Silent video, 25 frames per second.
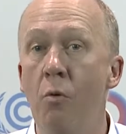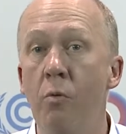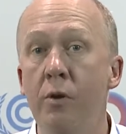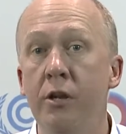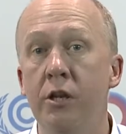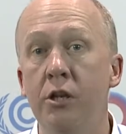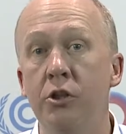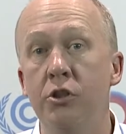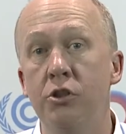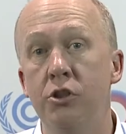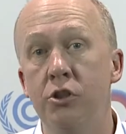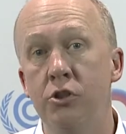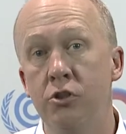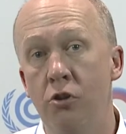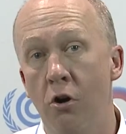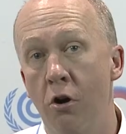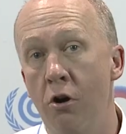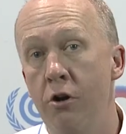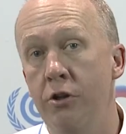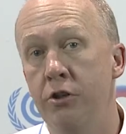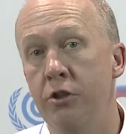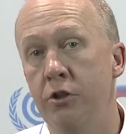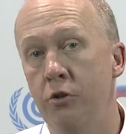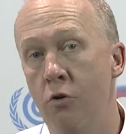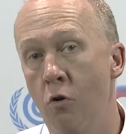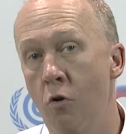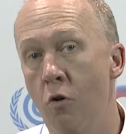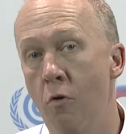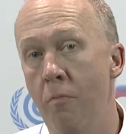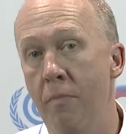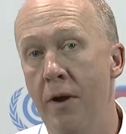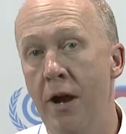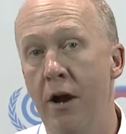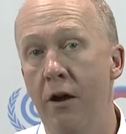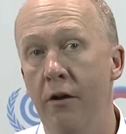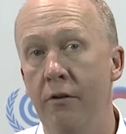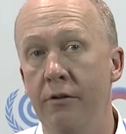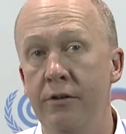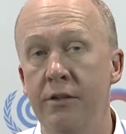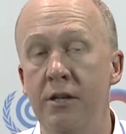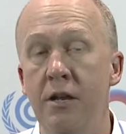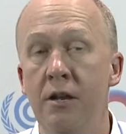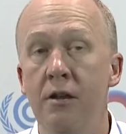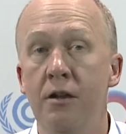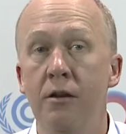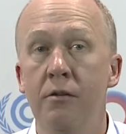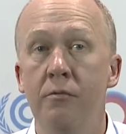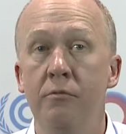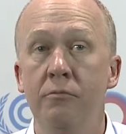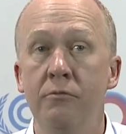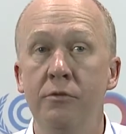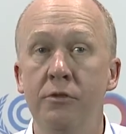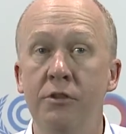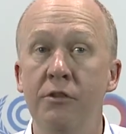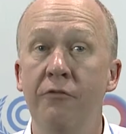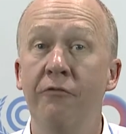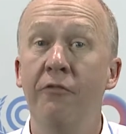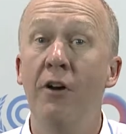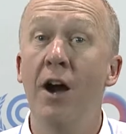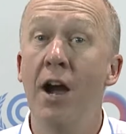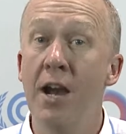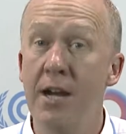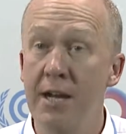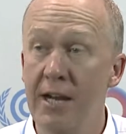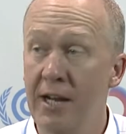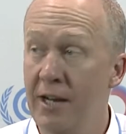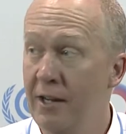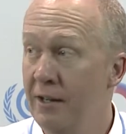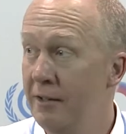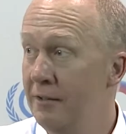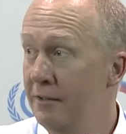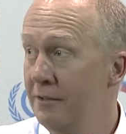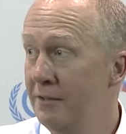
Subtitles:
we could start to go about defining